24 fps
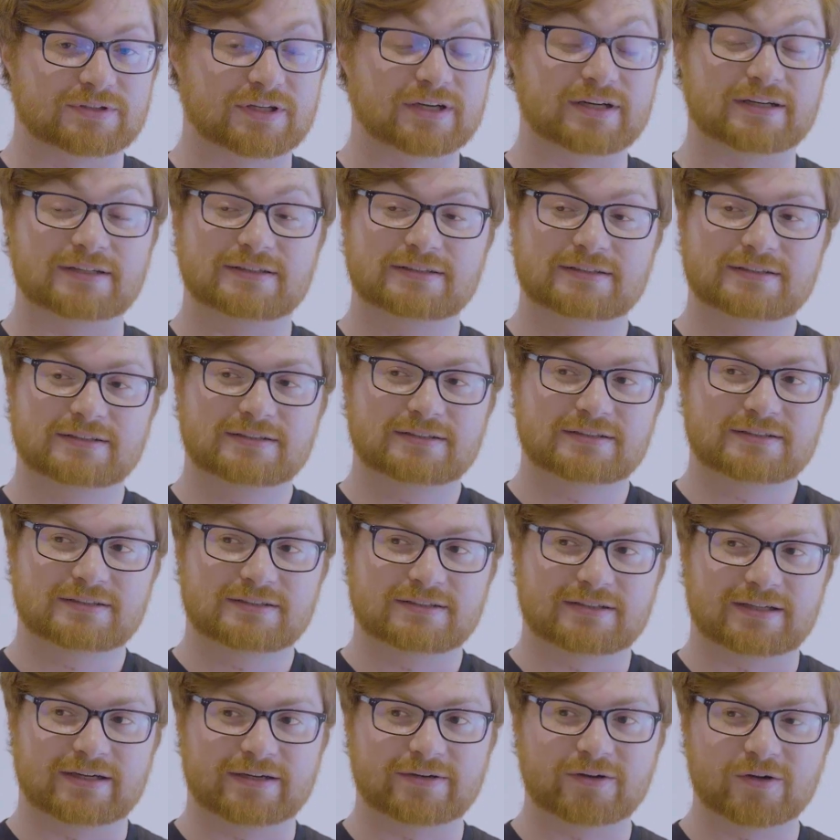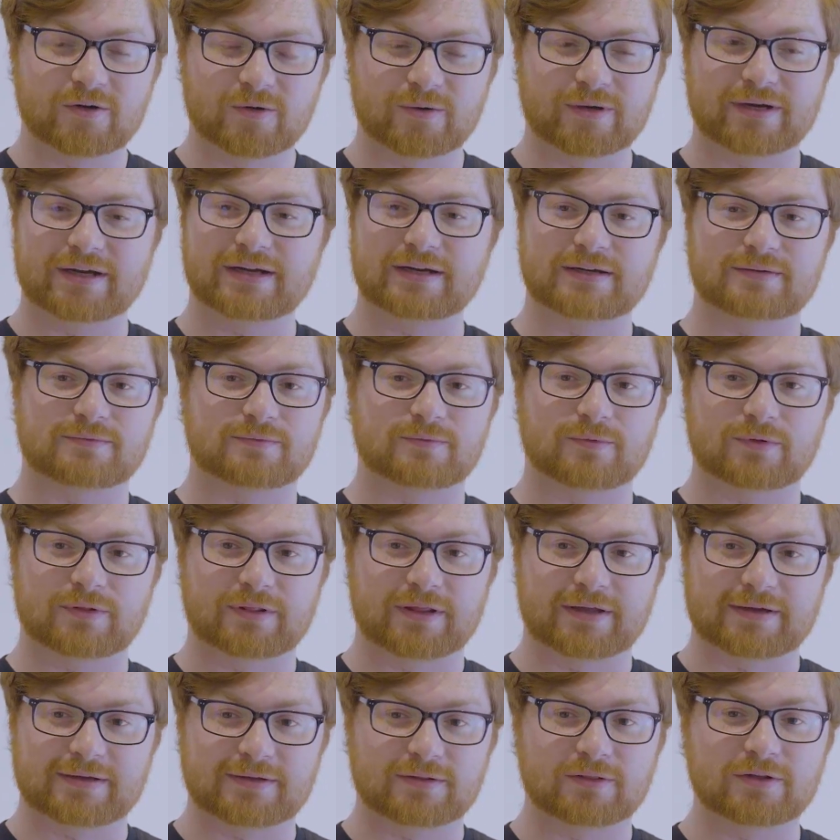Yeah. I know, hey,
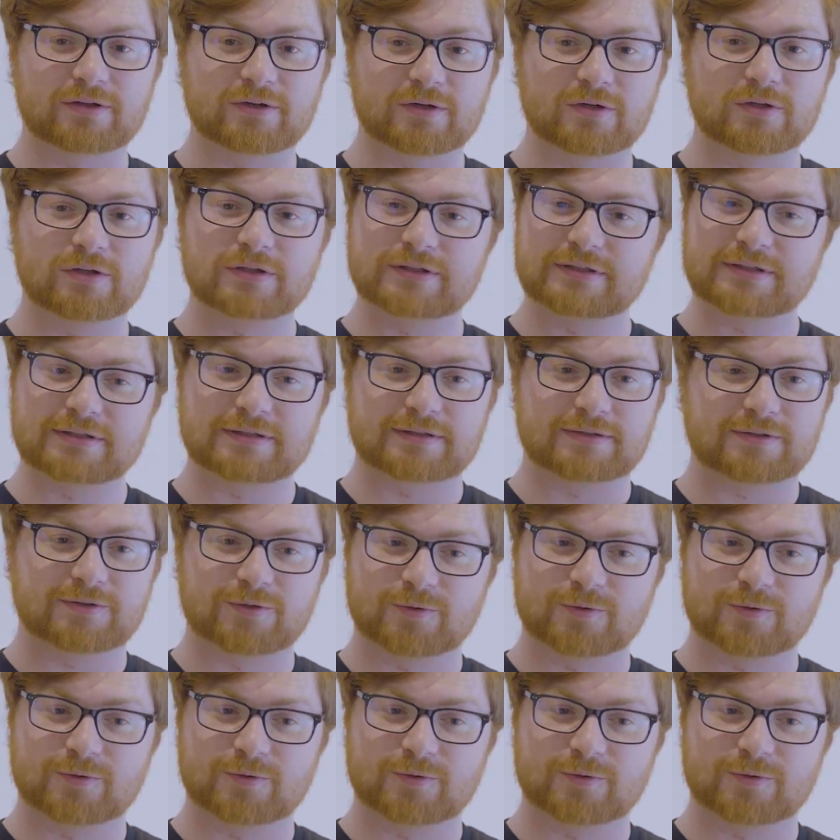like literally